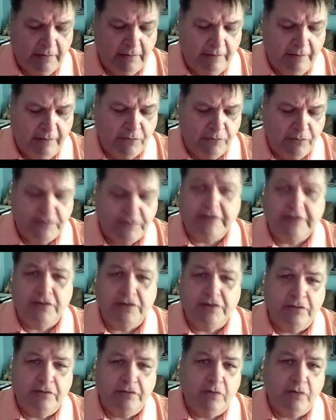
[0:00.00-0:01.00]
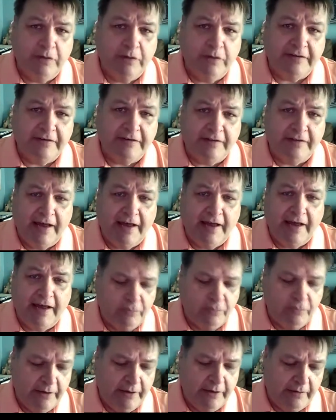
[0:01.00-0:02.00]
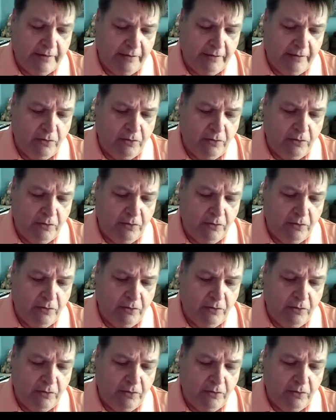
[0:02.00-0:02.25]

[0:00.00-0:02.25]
If you didn't do the quizzes last week,